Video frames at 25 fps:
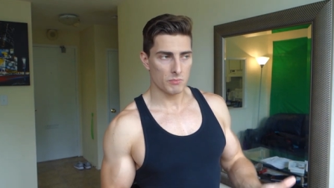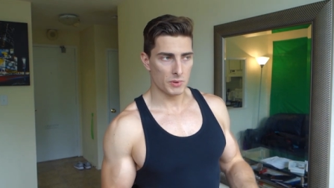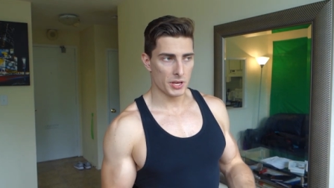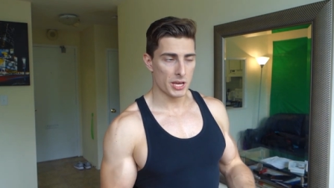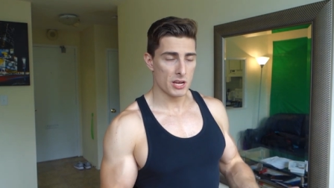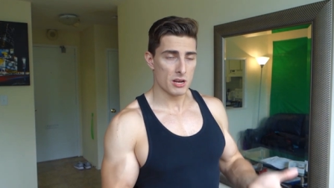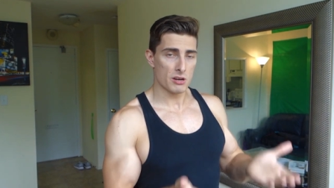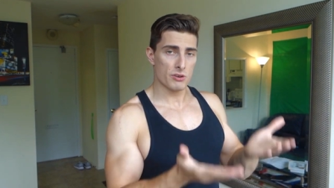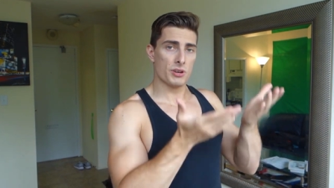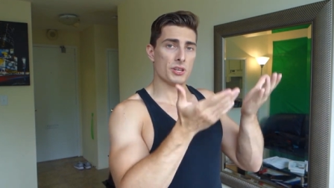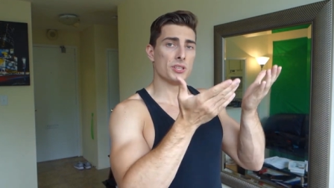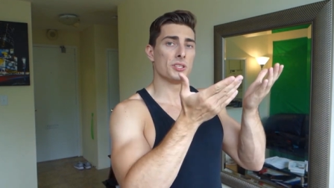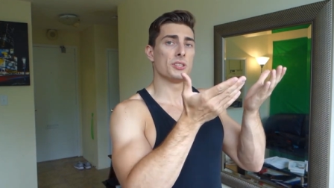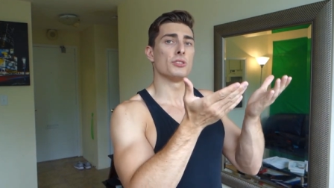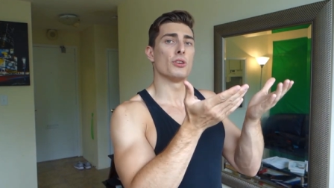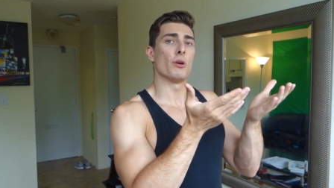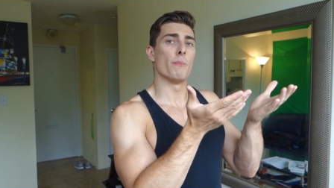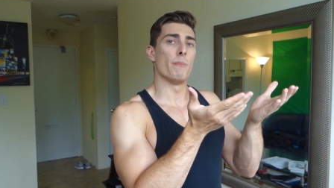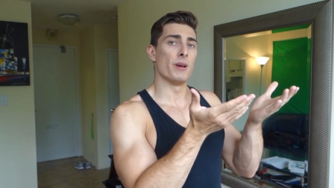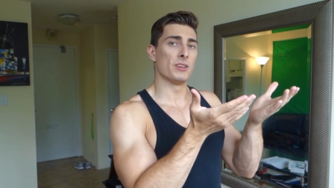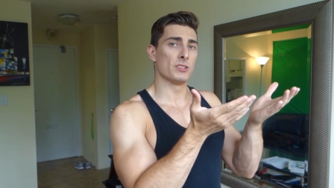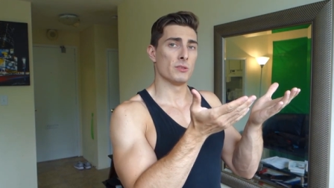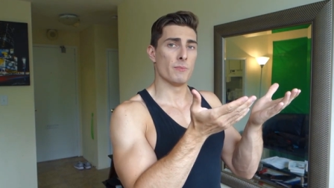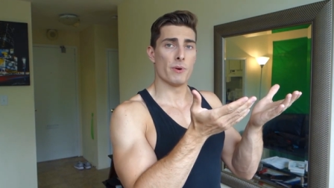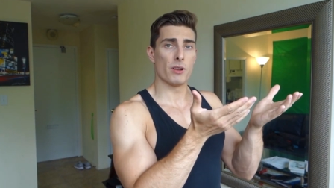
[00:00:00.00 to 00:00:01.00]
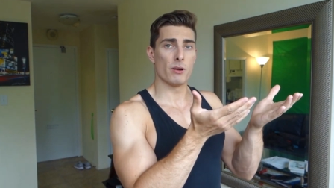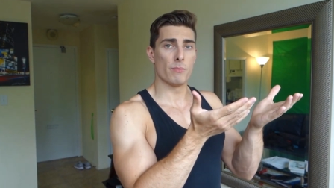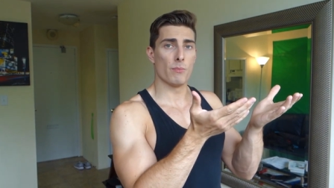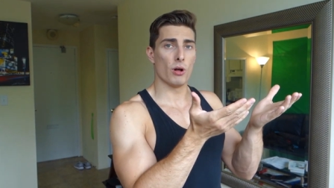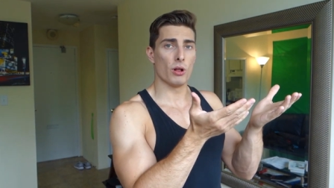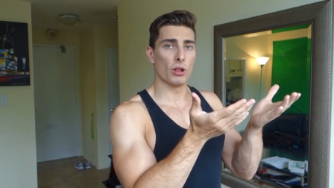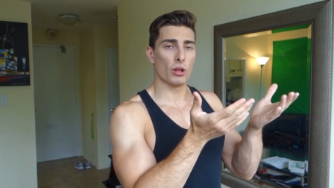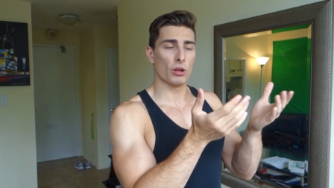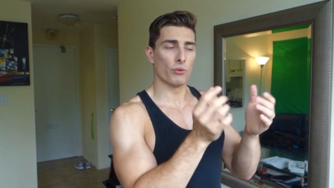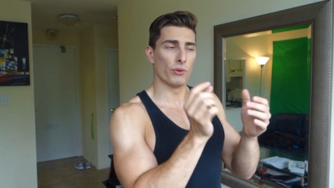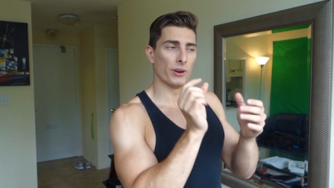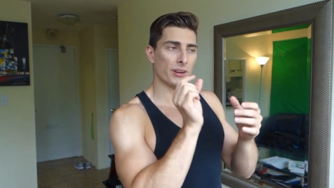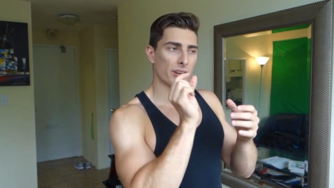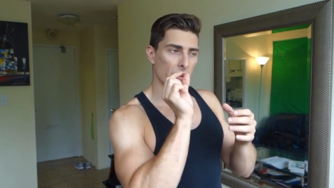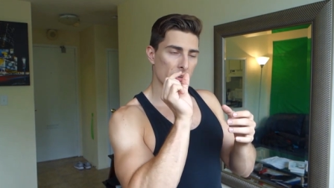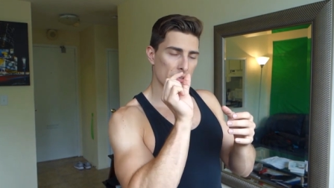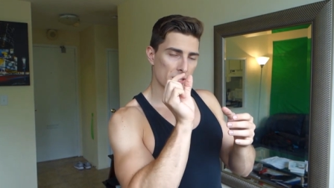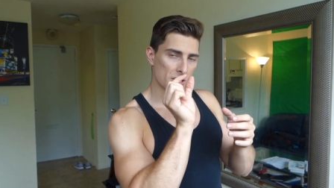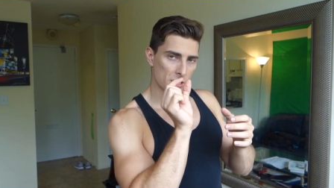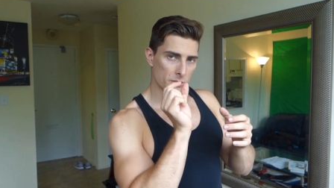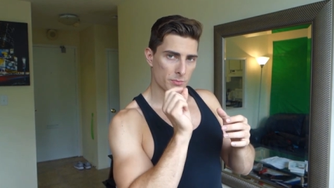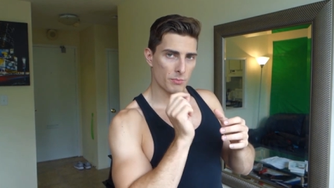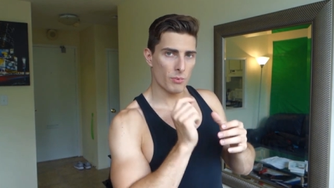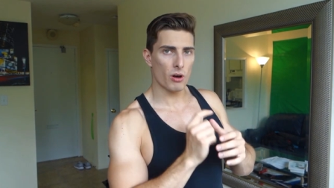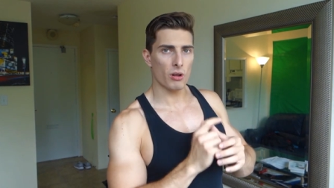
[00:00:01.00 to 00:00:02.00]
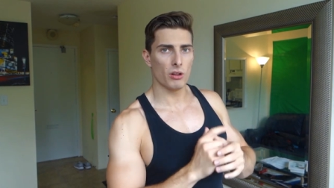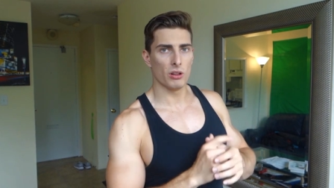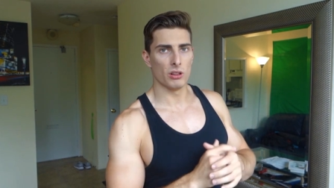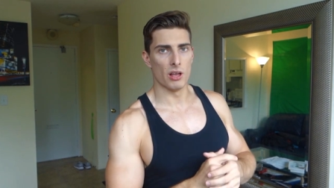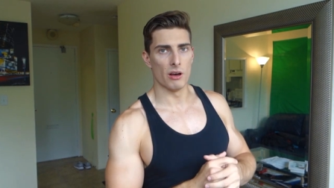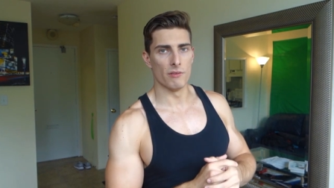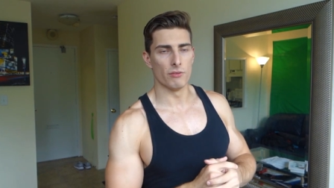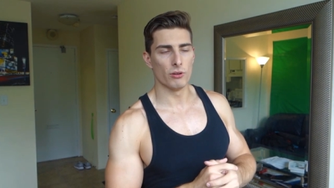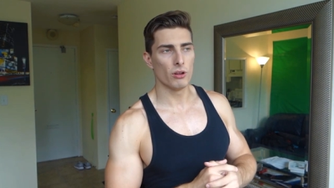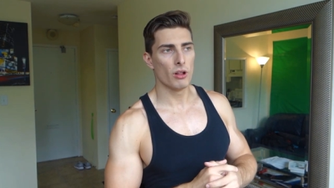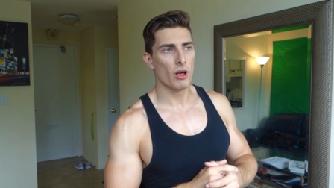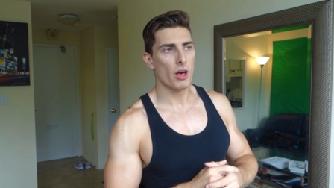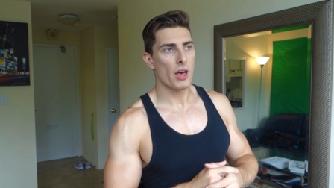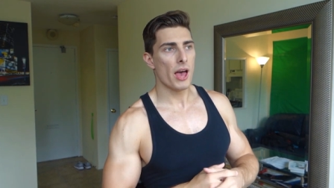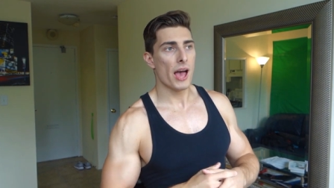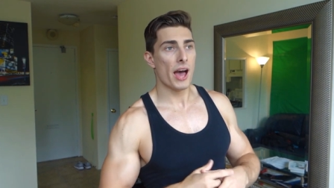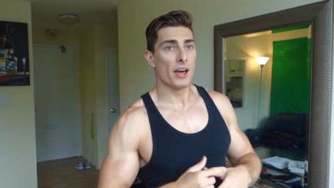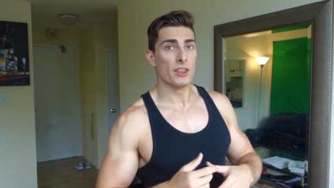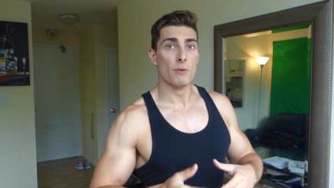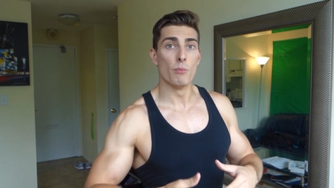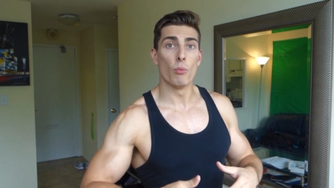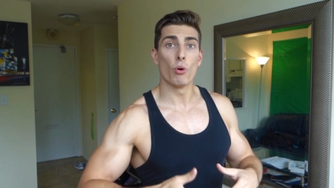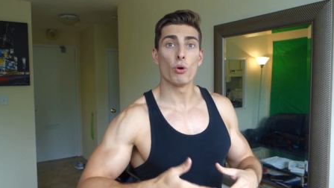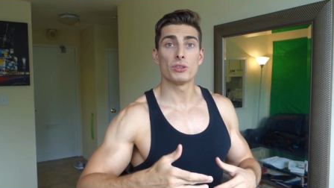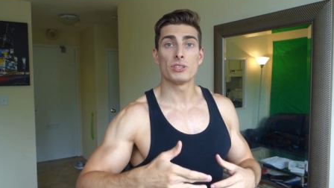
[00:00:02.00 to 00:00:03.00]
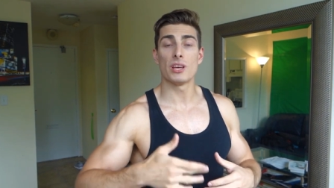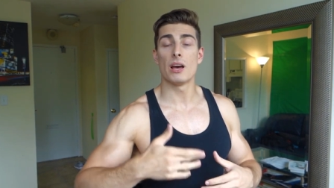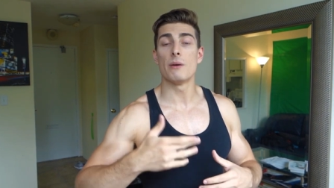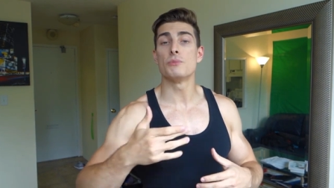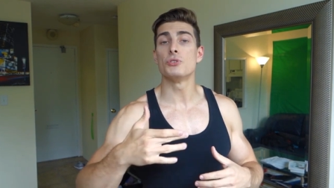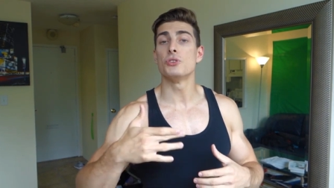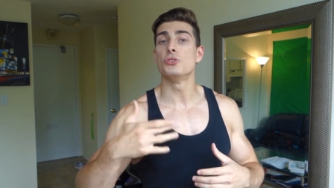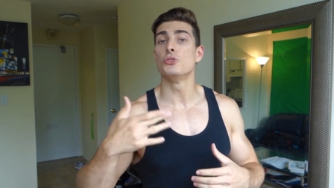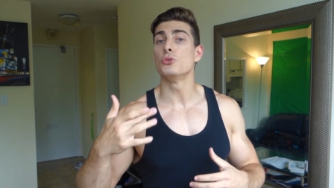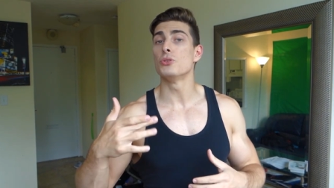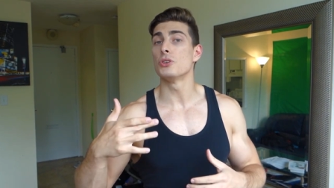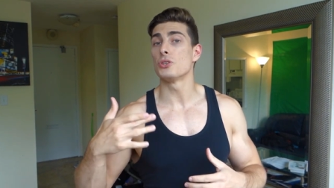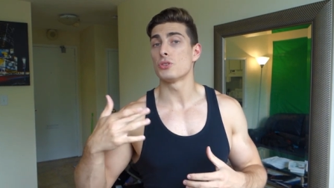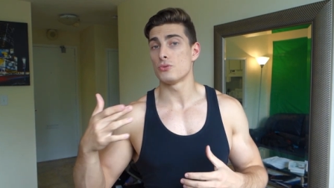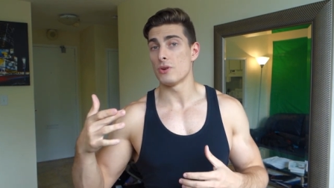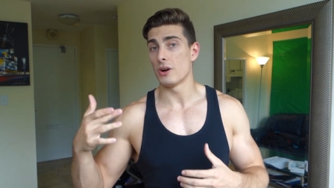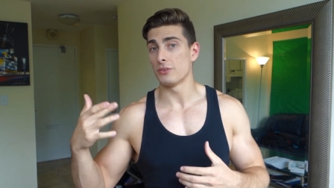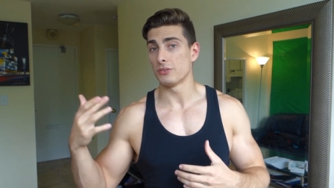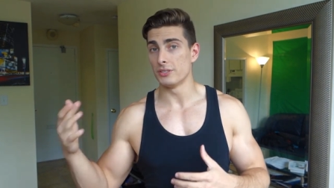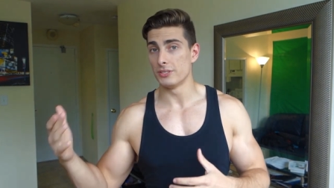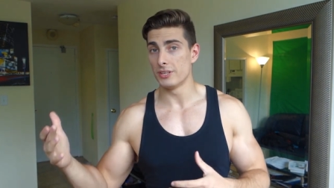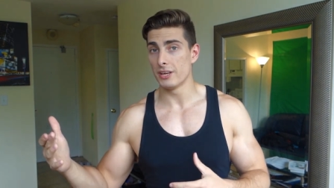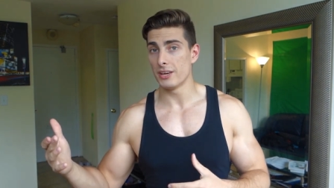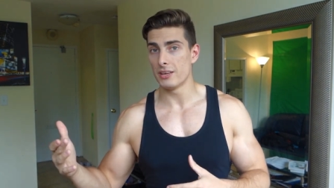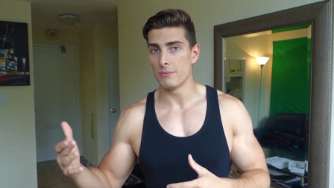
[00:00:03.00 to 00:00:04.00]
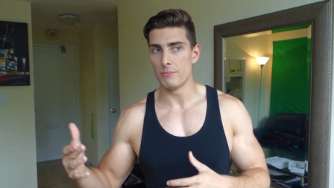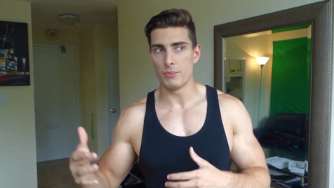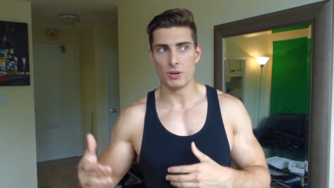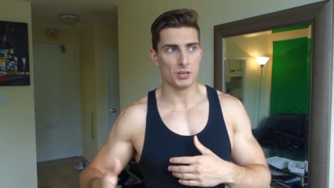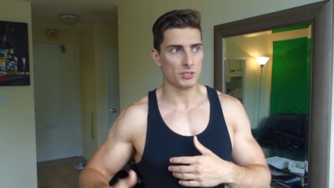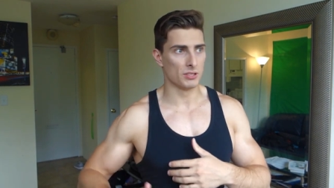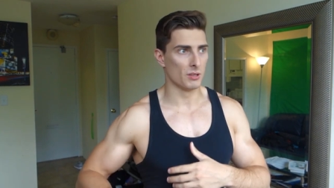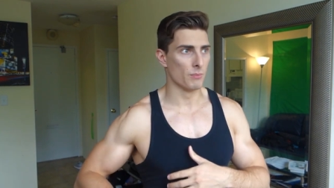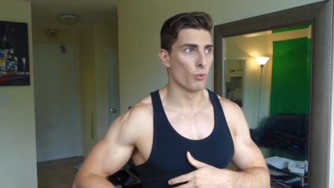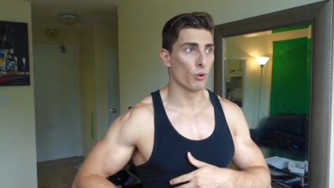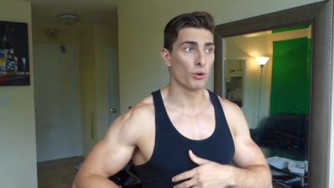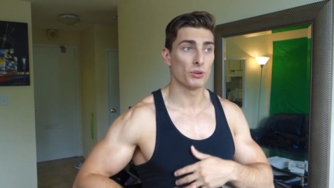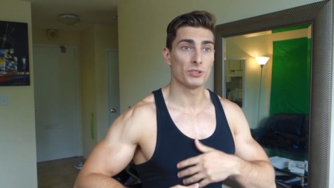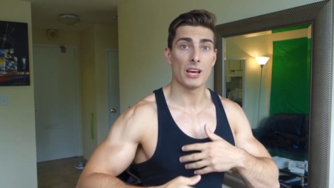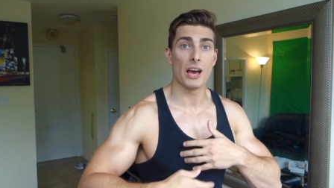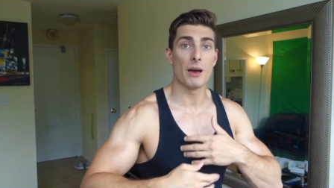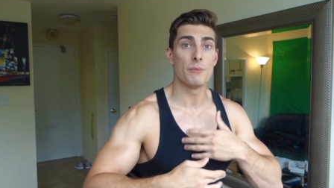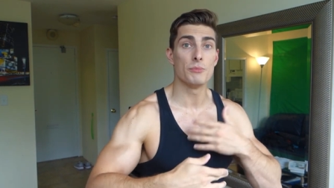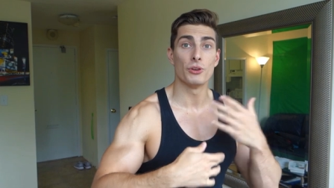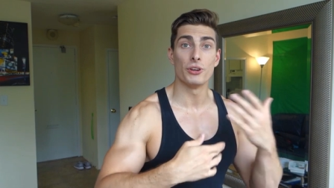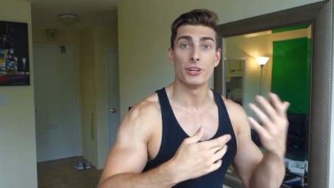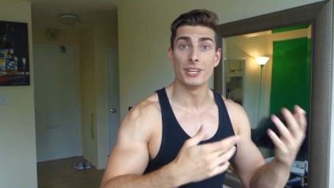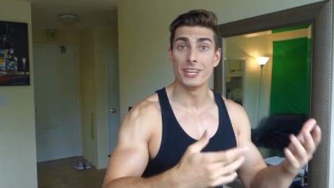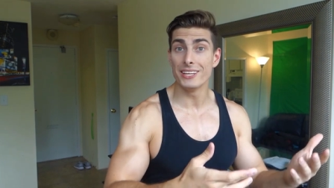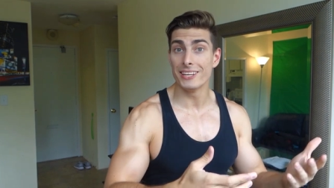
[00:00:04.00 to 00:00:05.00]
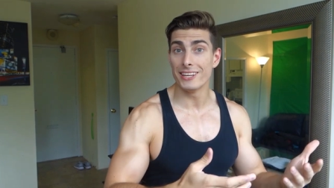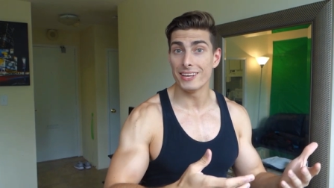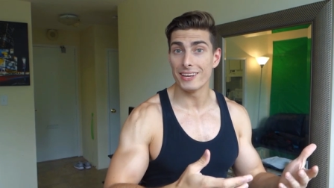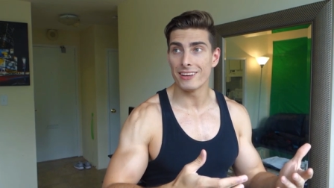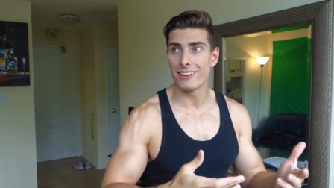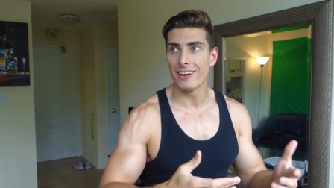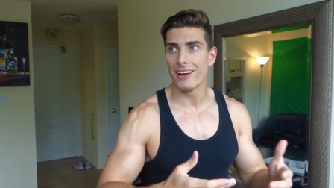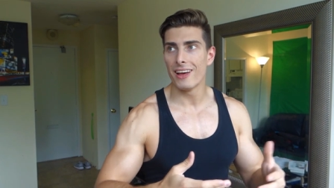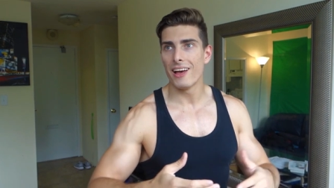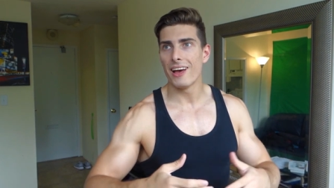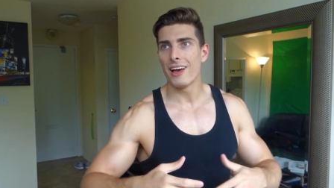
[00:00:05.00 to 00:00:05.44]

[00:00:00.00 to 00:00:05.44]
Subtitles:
increases your basal metabolic rate on a small level, and the more times you do this throughout the day, because the more time you're eating,